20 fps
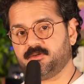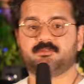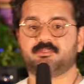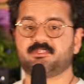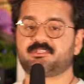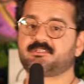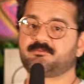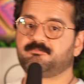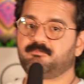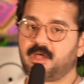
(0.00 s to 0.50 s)

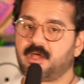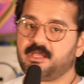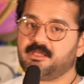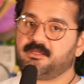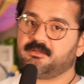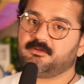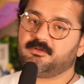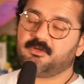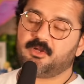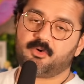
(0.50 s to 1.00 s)

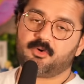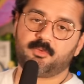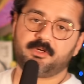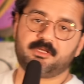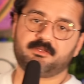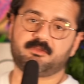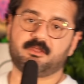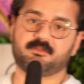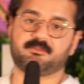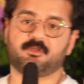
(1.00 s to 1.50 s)
Despite
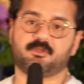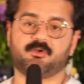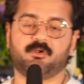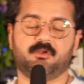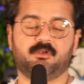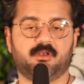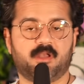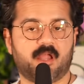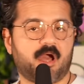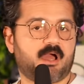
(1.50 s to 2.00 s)
knowing that they're
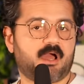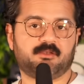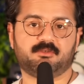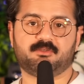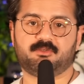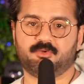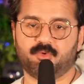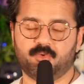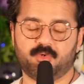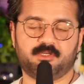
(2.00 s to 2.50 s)

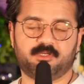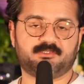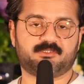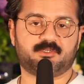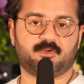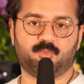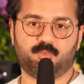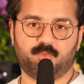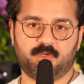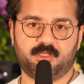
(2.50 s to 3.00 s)
not going
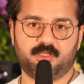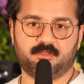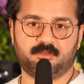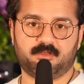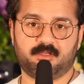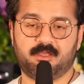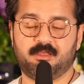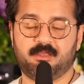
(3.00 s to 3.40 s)
to win,